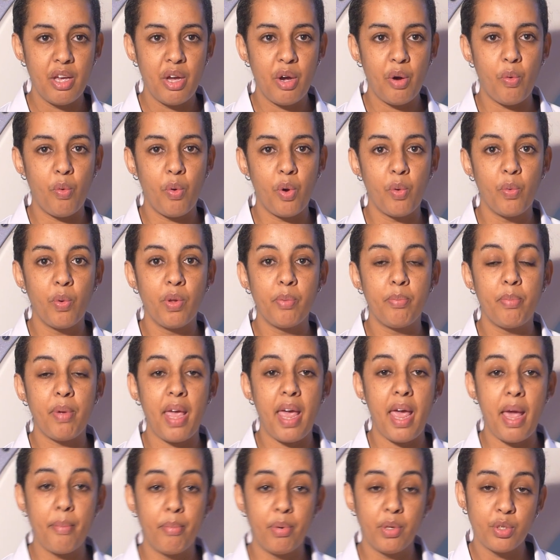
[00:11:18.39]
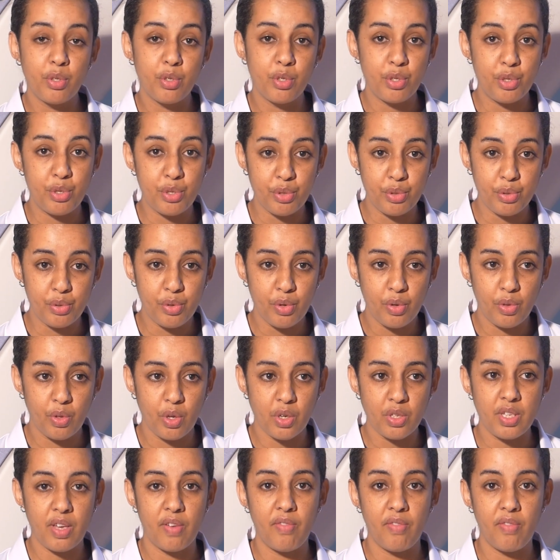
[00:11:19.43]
we will be able to do those